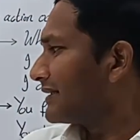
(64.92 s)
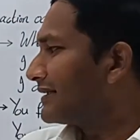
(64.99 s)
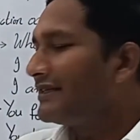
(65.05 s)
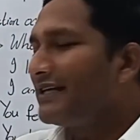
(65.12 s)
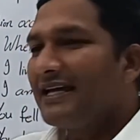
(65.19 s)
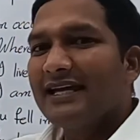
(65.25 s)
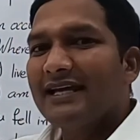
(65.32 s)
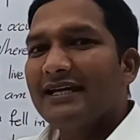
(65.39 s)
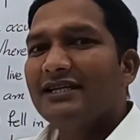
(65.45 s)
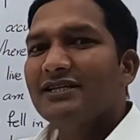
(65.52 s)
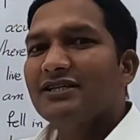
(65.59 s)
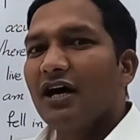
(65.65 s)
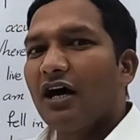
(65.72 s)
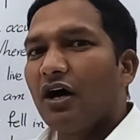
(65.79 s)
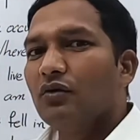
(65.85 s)
They hit
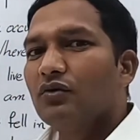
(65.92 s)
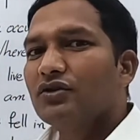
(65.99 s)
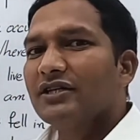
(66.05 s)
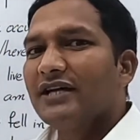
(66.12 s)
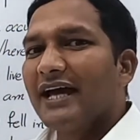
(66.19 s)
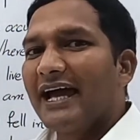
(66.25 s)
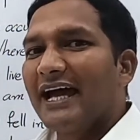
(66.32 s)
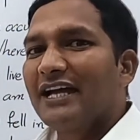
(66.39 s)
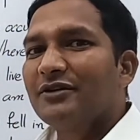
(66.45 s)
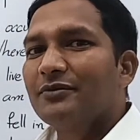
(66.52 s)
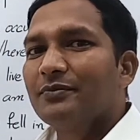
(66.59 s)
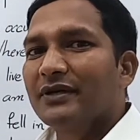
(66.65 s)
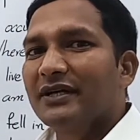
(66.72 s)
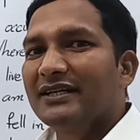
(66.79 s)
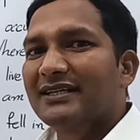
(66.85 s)
out at
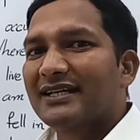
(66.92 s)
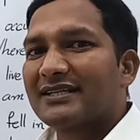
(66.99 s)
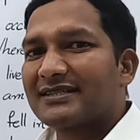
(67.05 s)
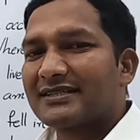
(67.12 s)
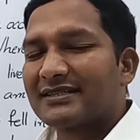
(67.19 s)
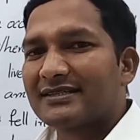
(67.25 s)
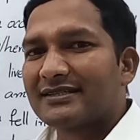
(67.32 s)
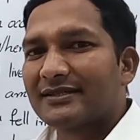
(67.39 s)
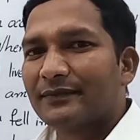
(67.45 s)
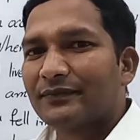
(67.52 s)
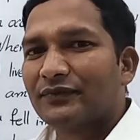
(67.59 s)
protesters.